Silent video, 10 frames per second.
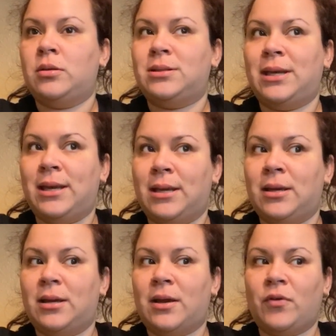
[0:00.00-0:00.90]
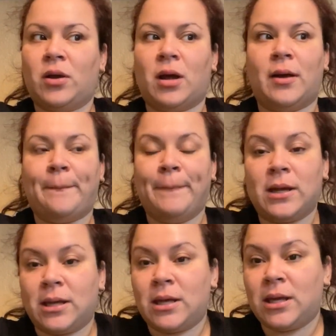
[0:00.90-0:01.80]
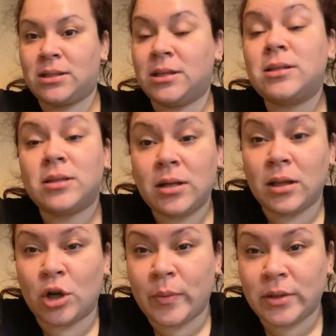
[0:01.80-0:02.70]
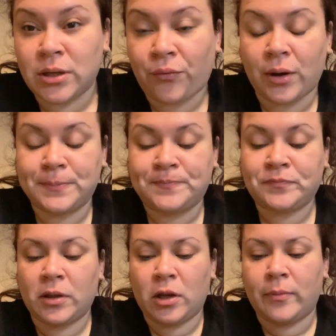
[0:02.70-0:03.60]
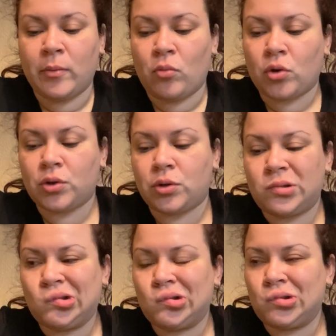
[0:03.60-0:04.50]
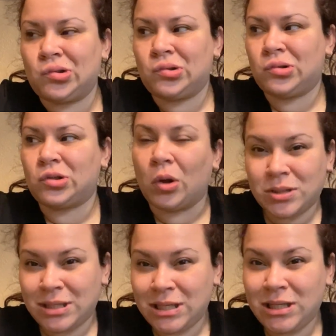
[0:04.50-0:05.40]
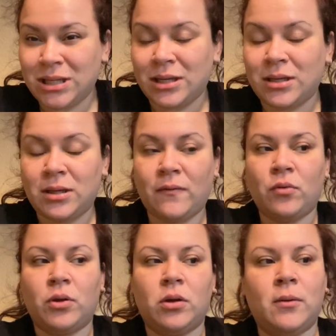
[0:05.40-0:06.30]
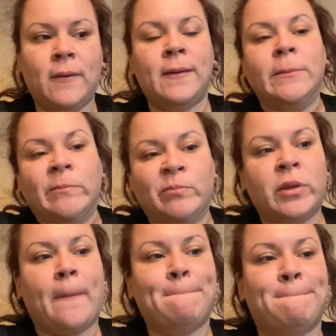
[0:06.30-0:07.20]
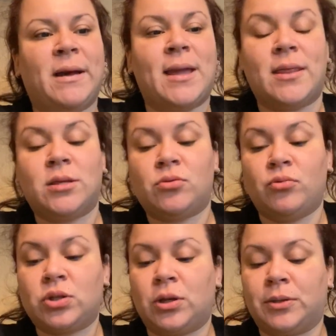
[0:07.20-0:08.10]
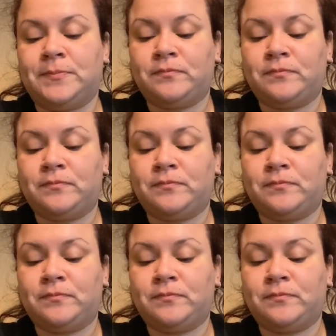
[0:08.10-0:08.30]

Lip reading: Dang, I forgot. But it tasted a little bit different. A little bit more salty, if you will. But yeah, this one was good.